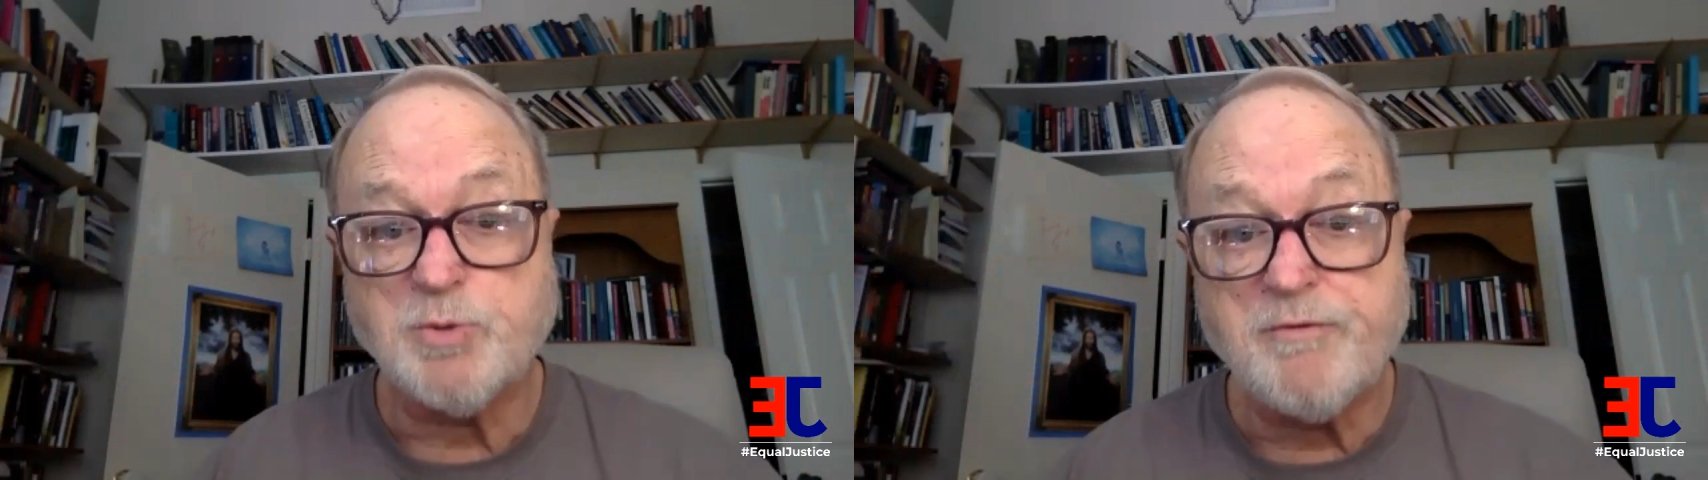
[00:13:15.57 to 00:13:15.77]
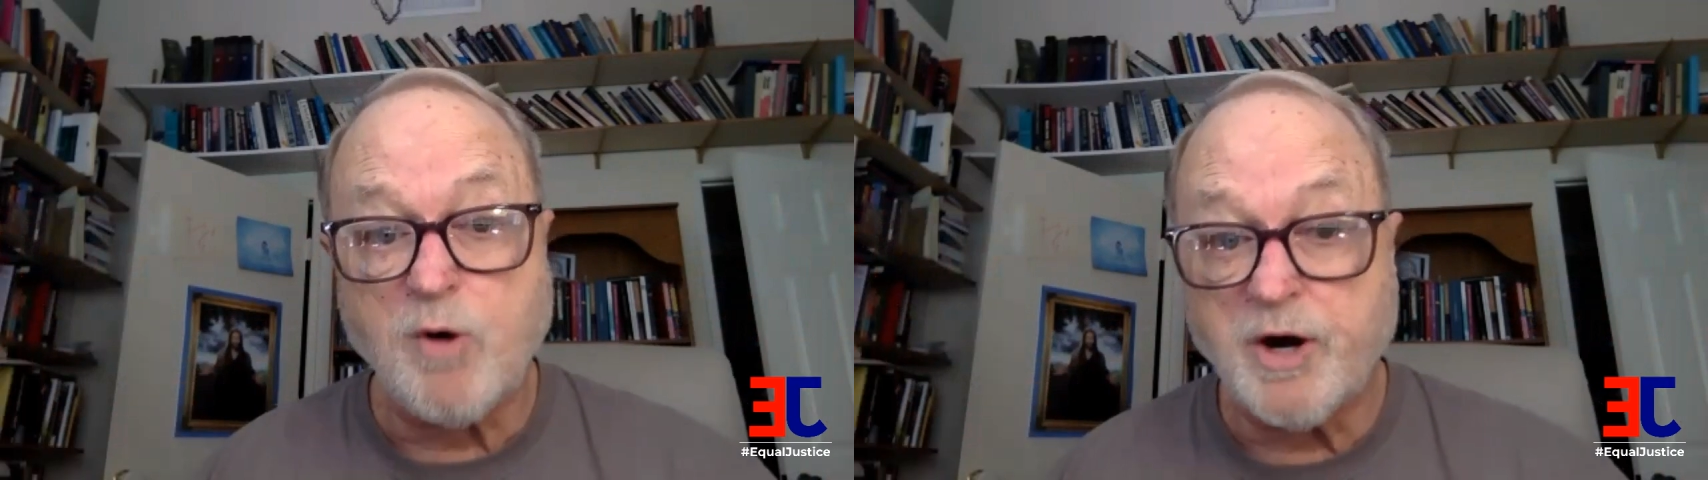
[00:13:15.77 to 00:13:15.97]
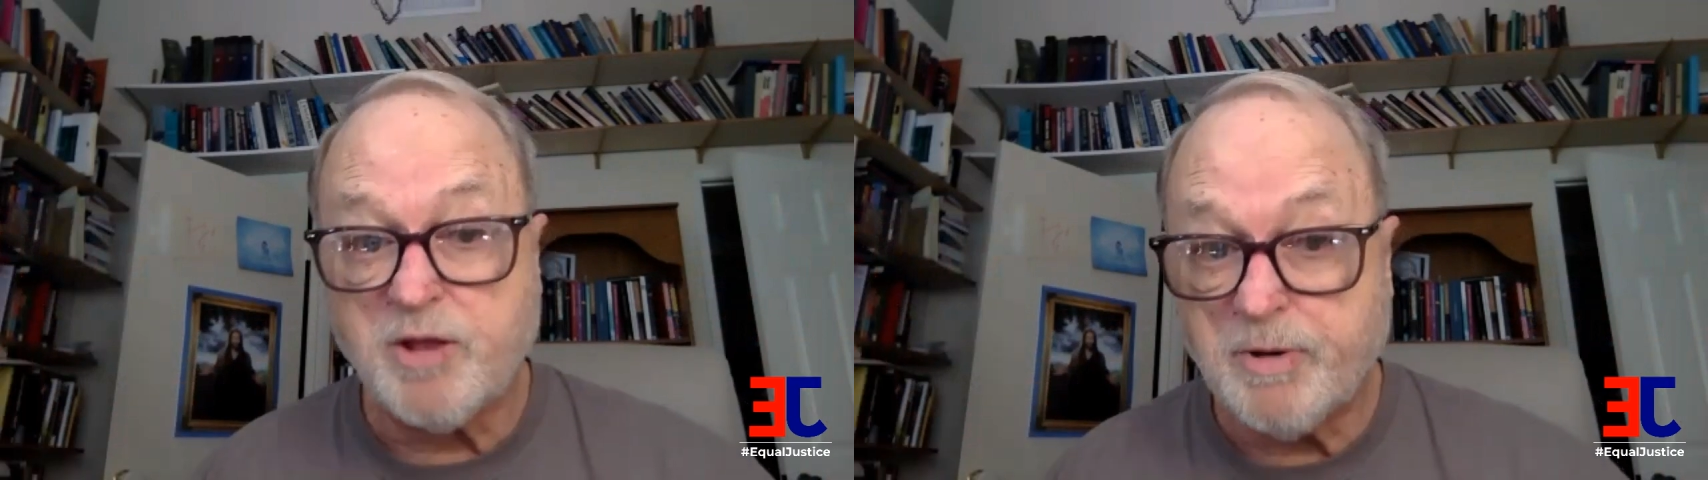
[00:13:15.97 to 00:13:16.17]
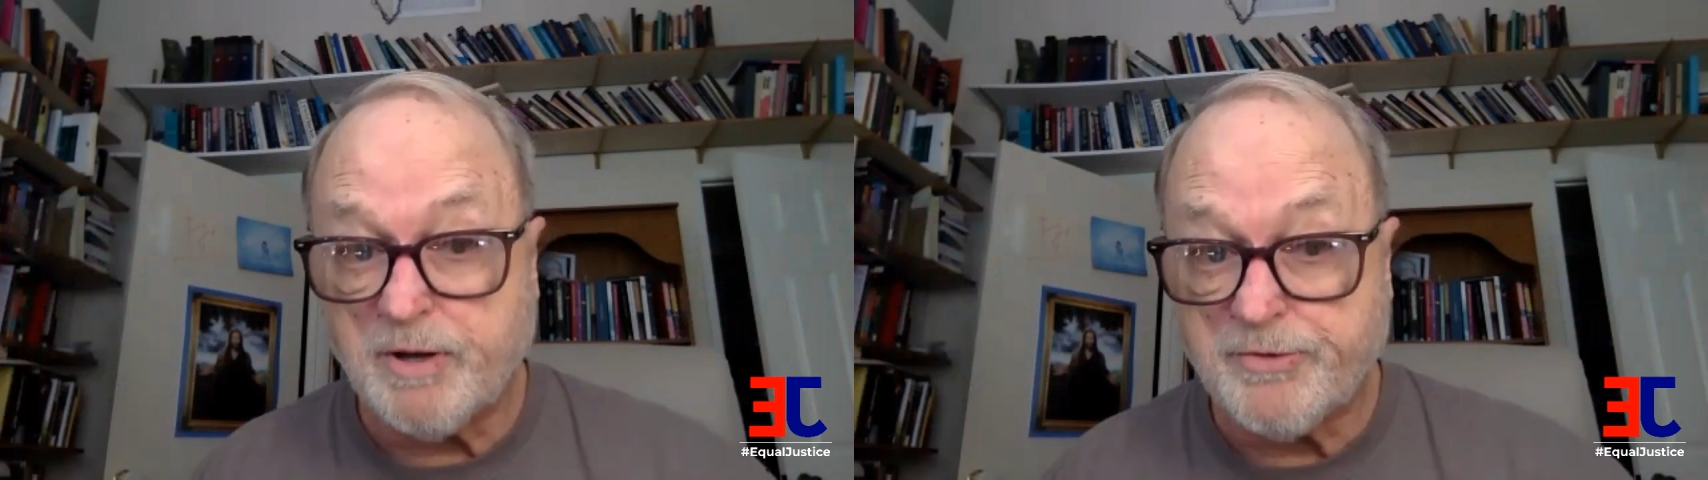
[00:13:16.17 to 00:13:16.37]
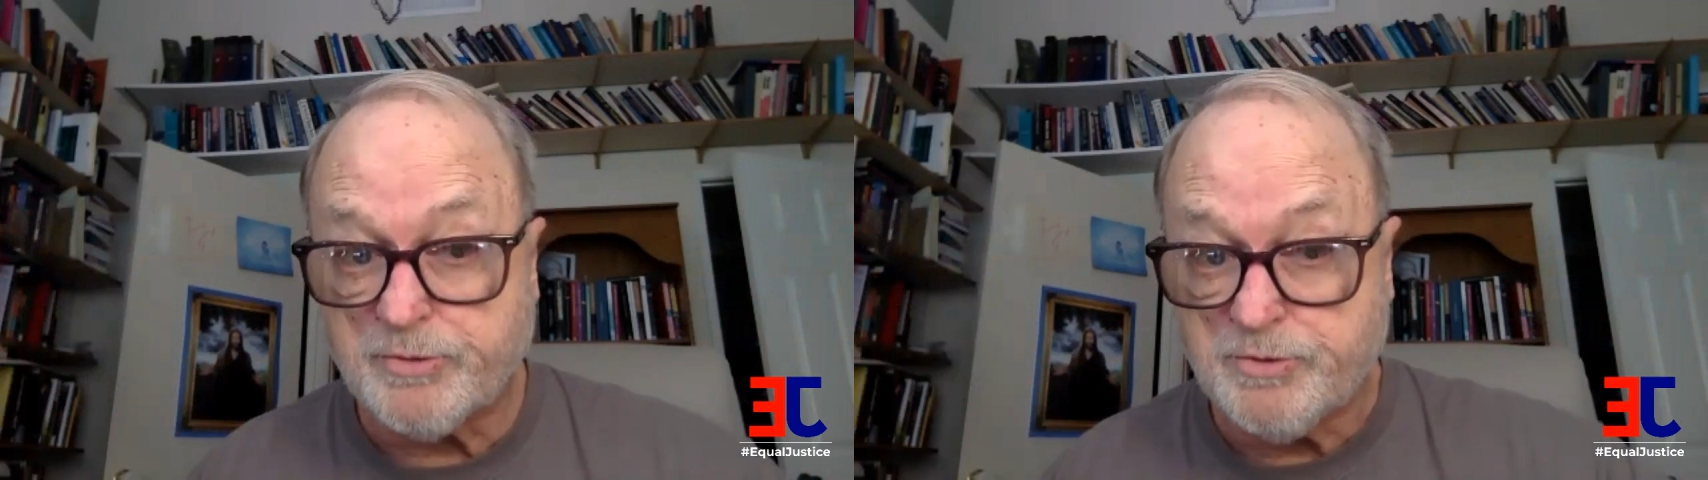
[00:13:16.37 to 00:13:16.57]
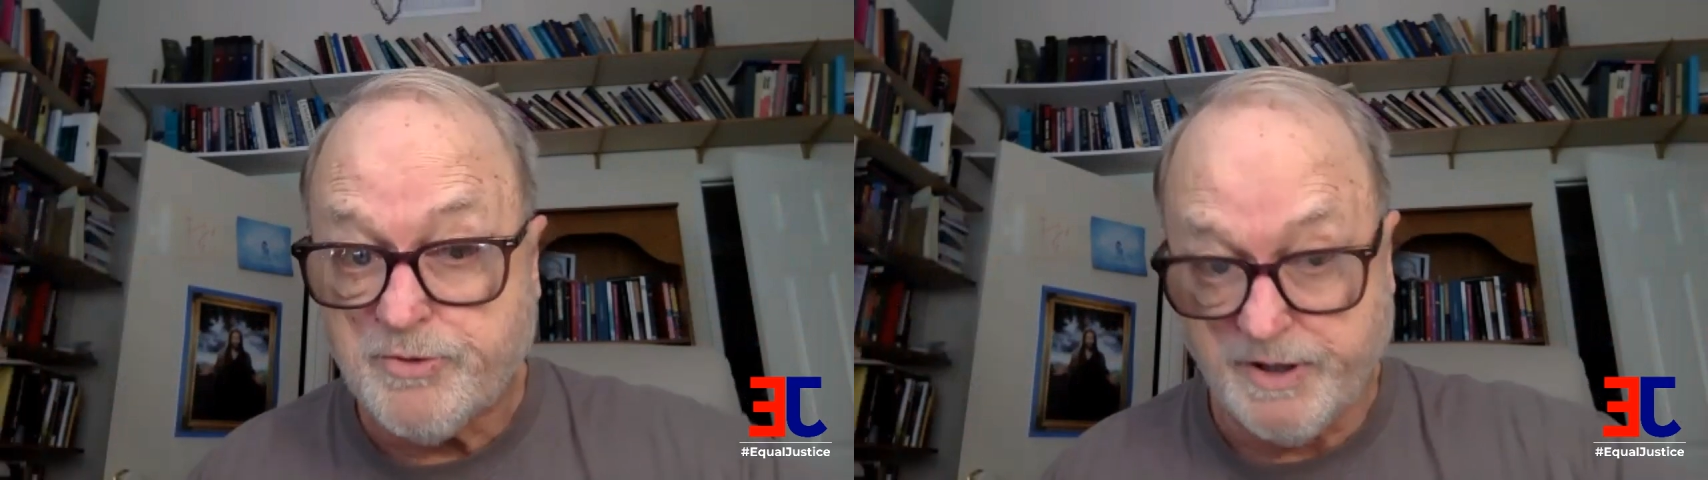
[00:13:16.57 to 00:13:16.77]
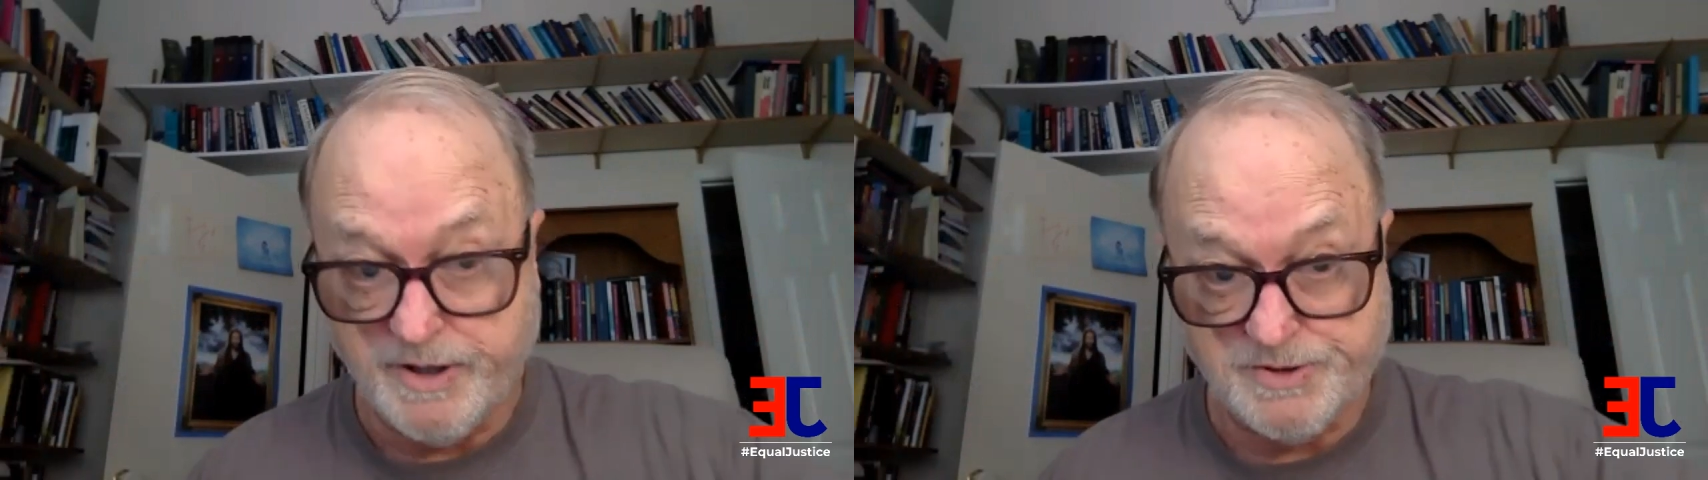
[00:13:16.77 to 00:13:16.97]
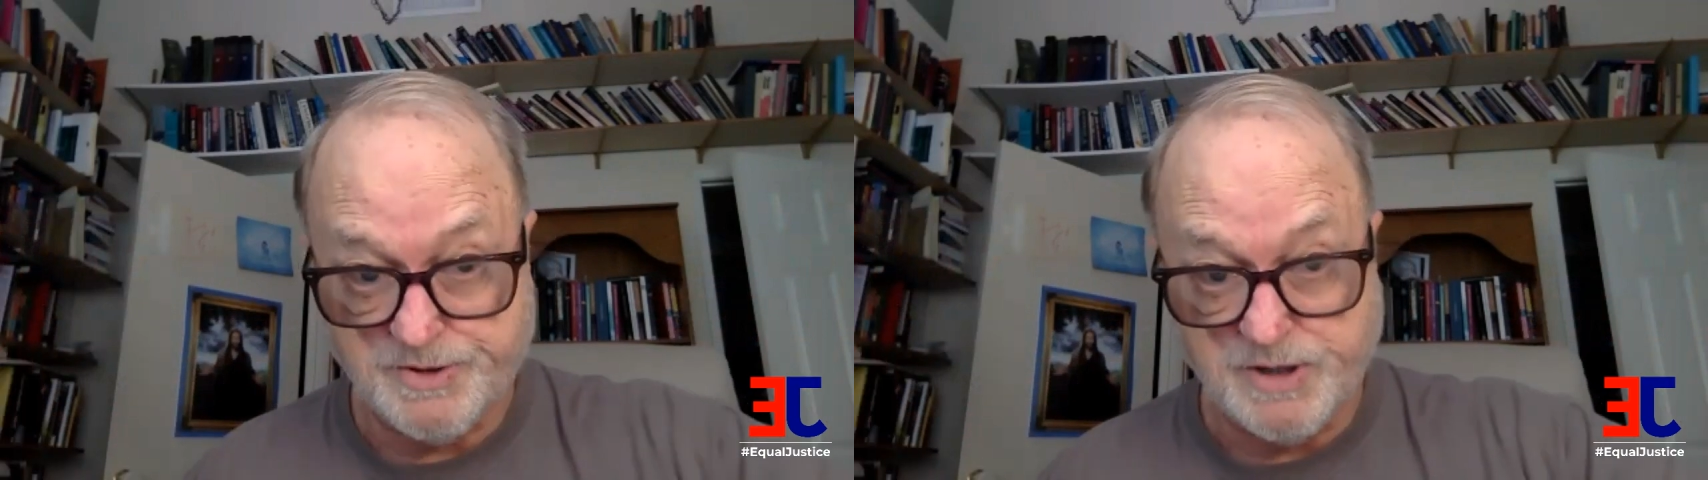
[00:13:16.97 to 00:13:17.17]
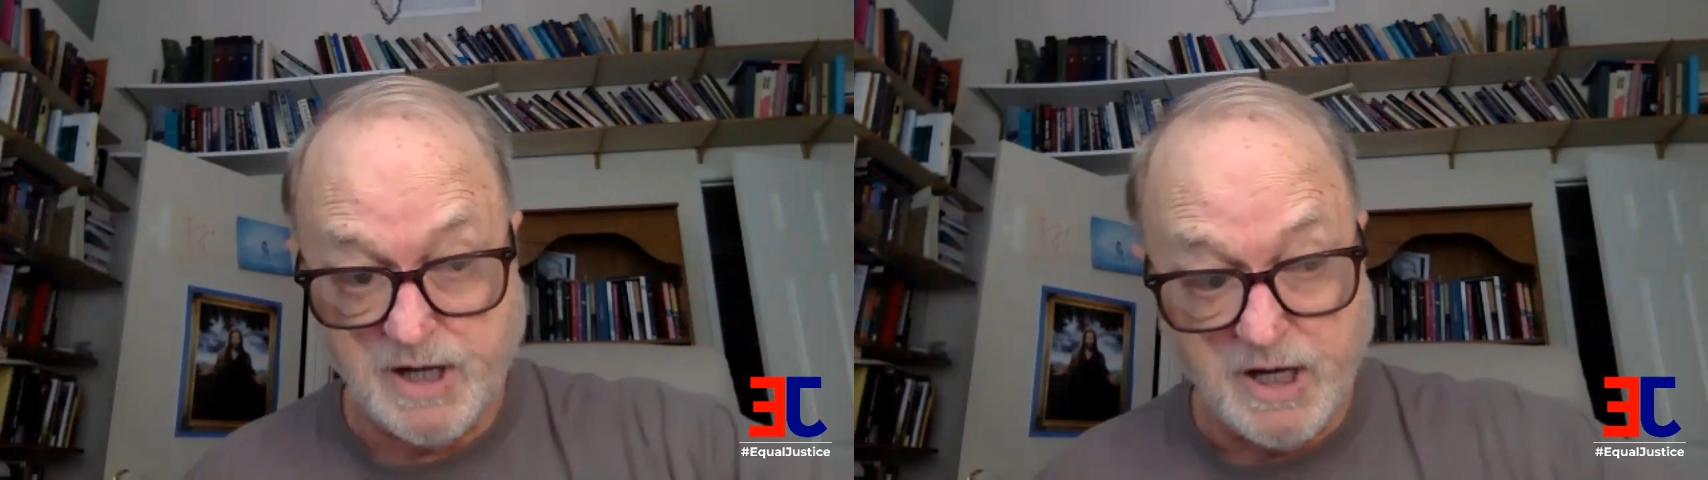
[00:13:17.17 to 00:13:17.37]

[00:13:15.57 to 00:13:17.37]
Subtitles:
We've already been through this,